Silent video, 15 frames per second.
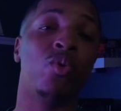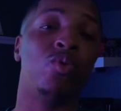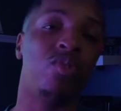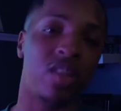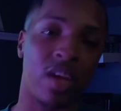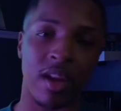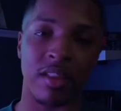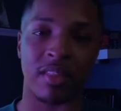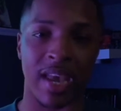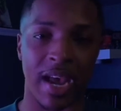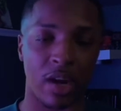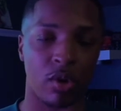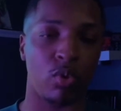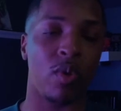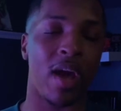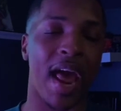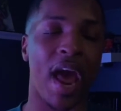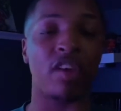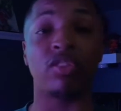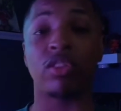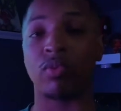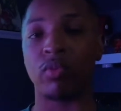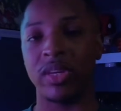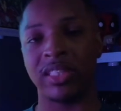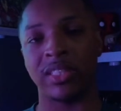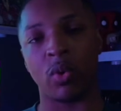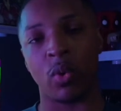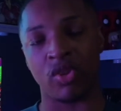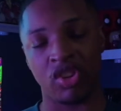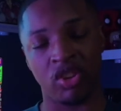who's done that, who has the
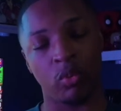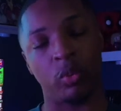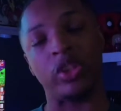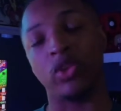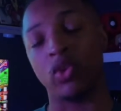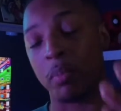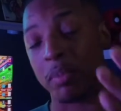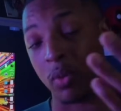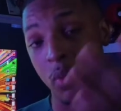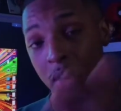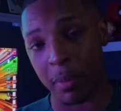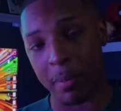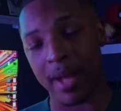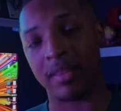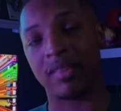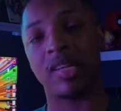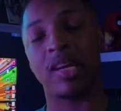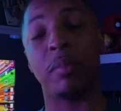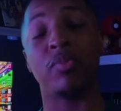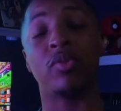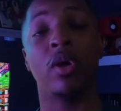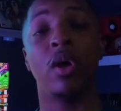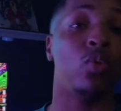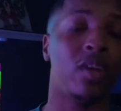resources, which will be one of my tips,